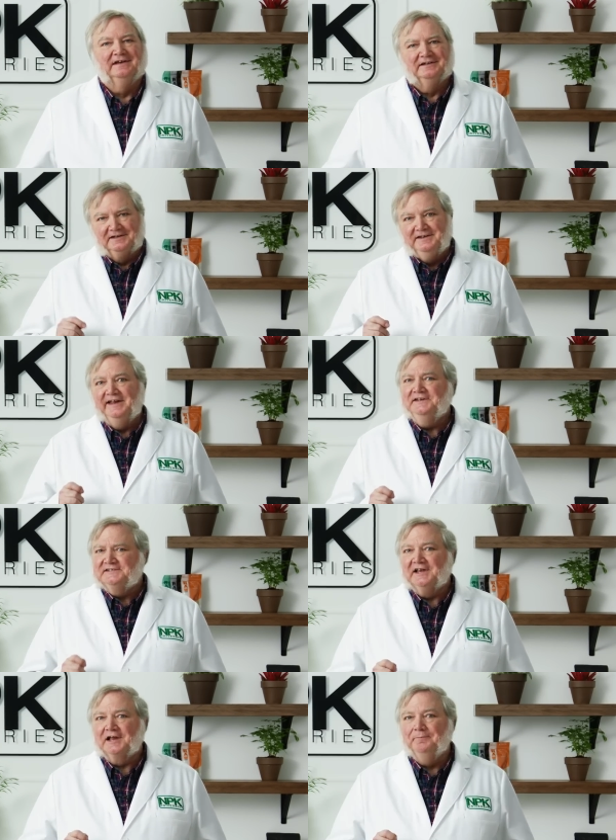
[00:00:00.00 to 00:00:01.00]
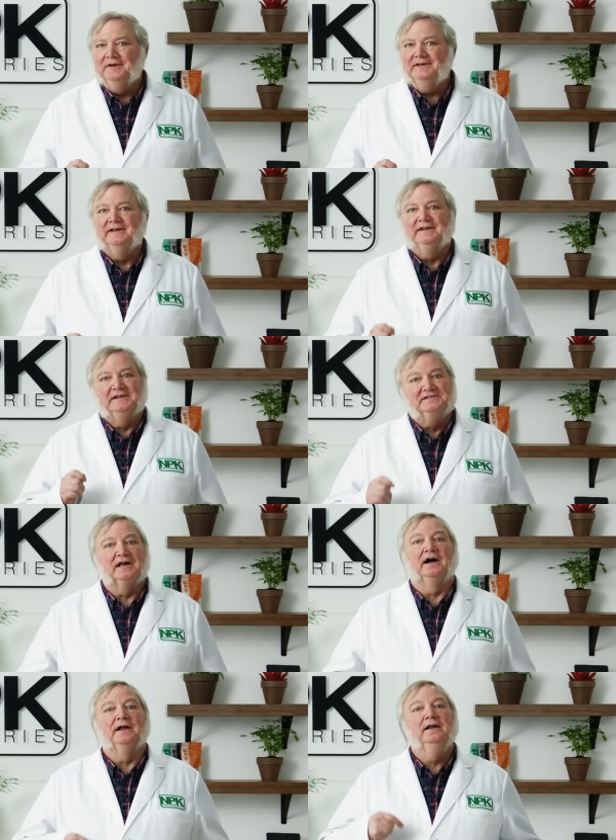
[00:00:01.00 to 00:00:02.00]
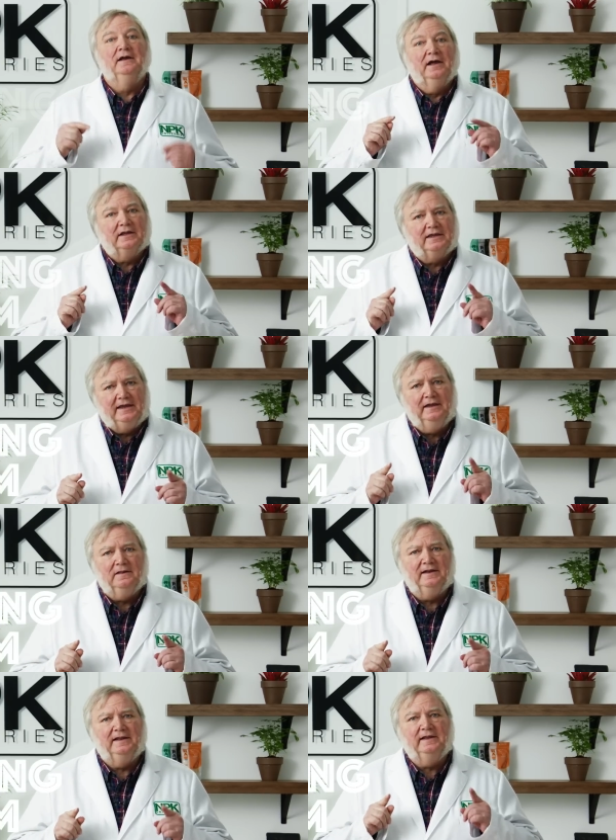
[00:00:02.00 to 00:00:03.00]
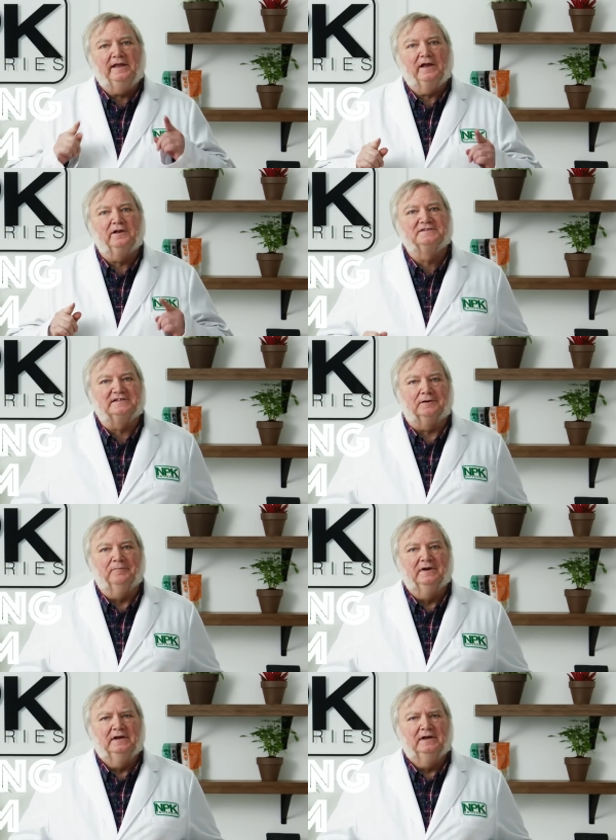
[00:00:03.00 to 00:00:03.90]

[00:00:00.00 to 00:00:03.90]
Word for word: Today's segment is on chelating calcium.